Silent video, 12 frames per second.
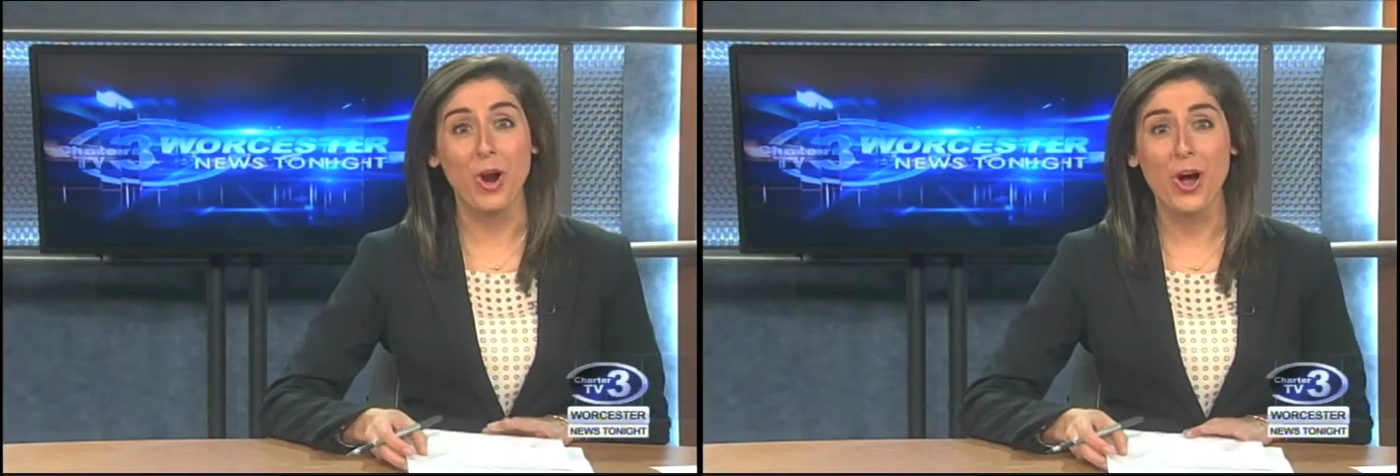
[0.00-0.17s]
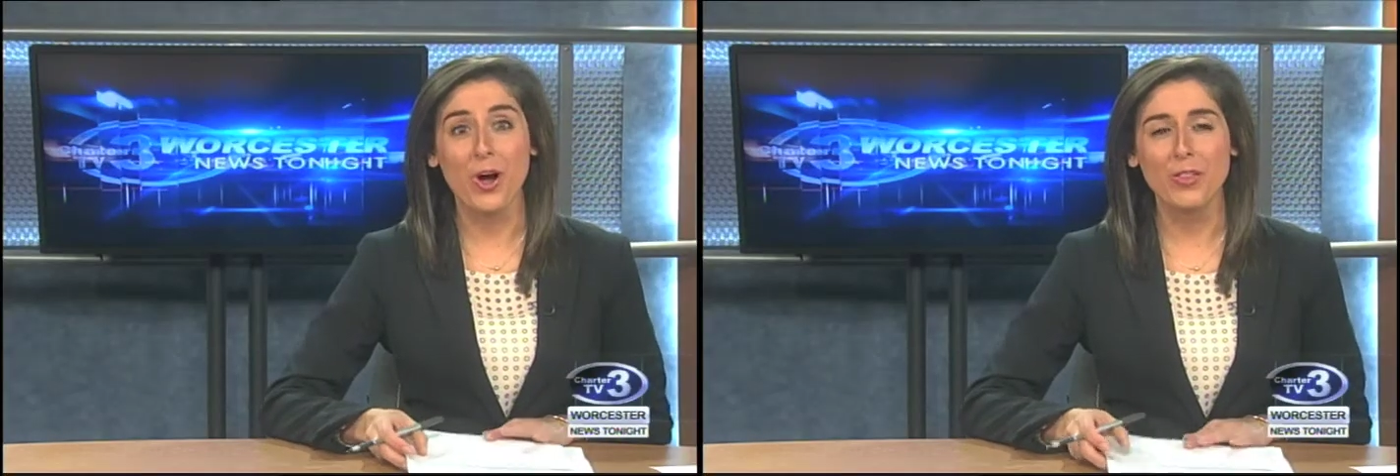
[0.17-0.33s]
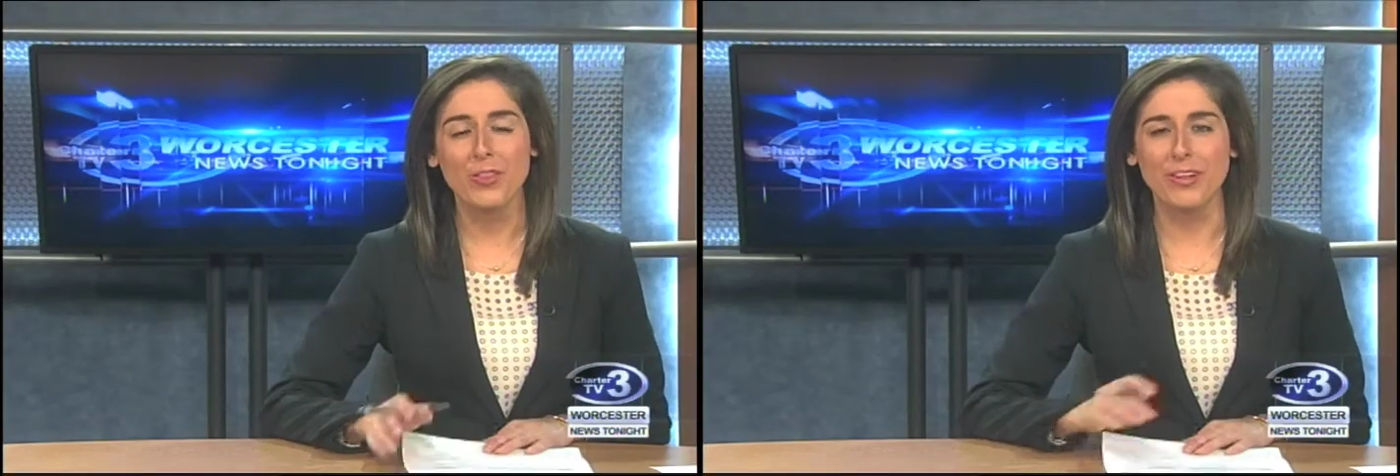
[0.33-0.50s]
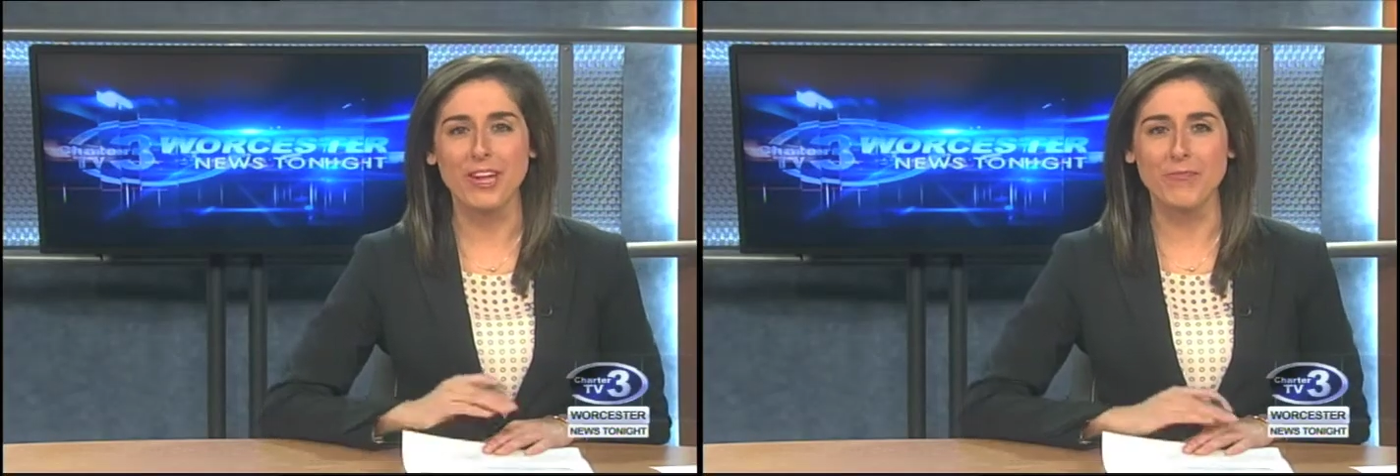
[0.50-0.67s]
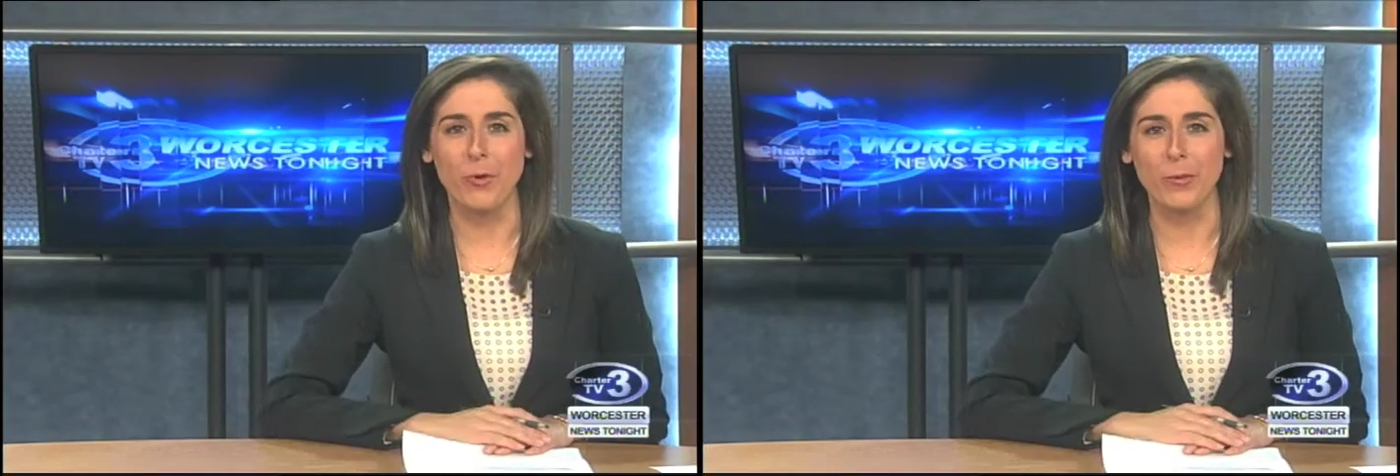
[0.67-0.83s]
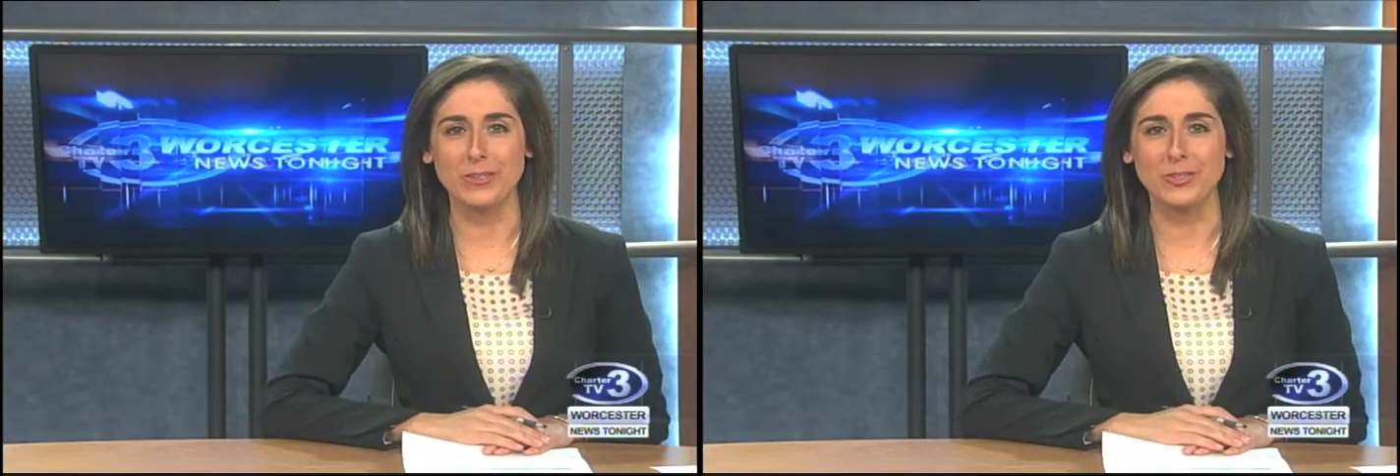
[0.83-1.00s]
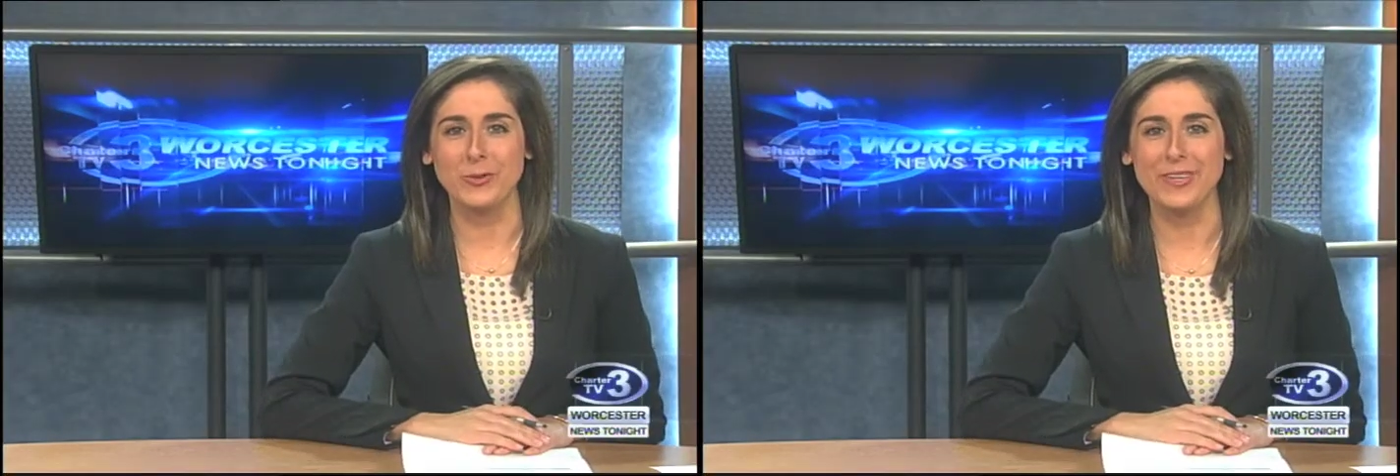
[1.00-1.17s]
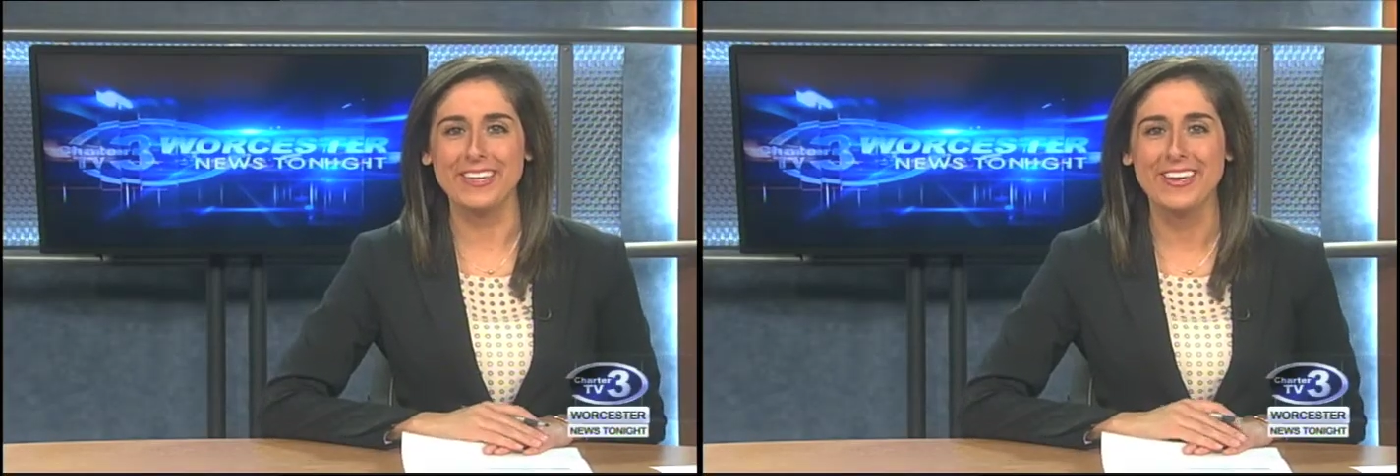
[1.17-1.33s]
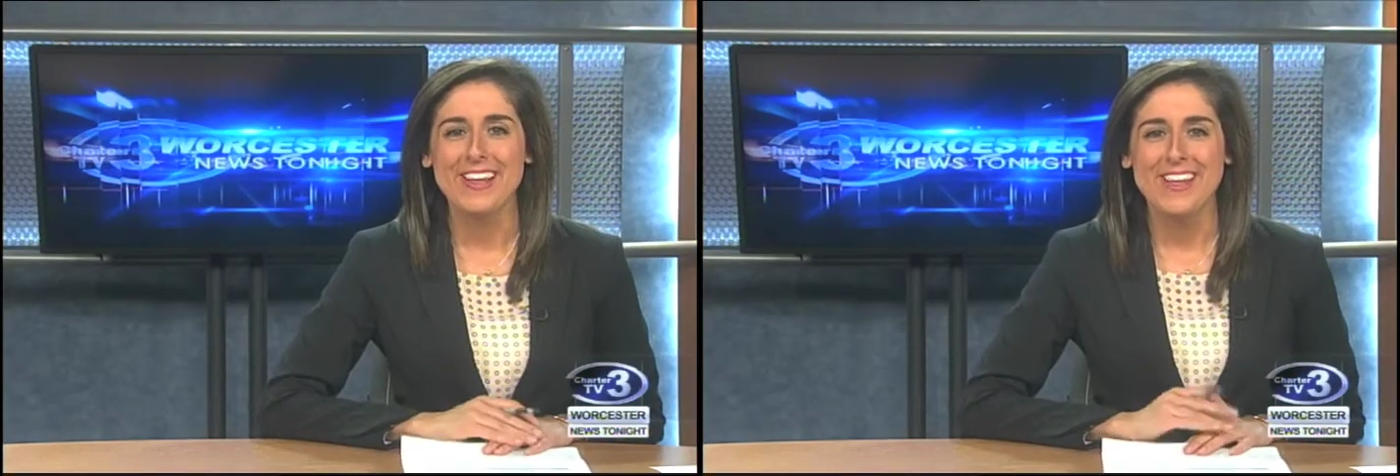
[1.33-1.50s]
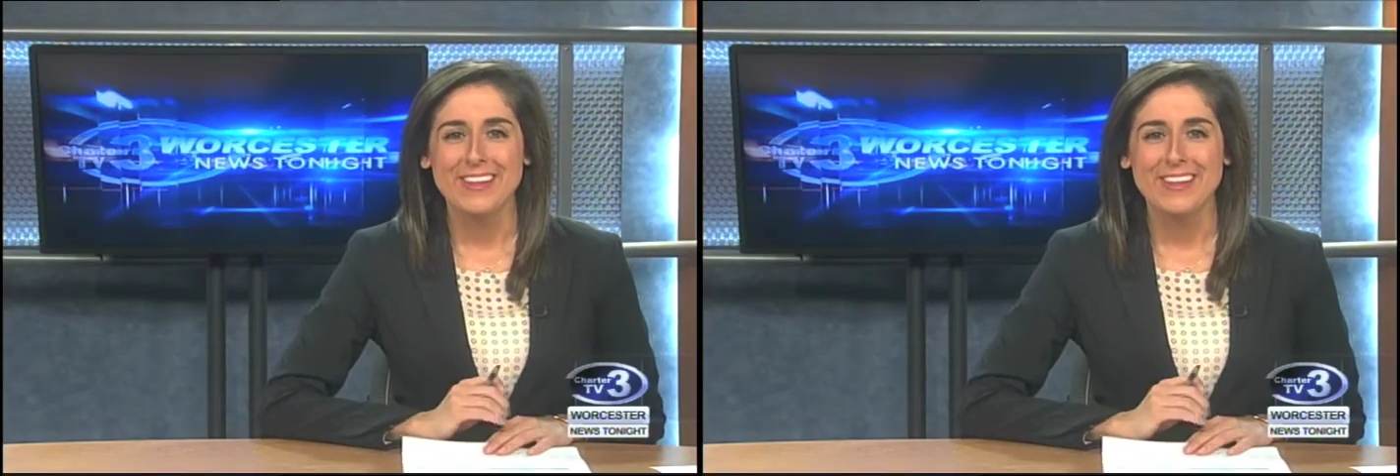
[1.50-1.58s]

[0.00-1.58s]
all looking forward to it.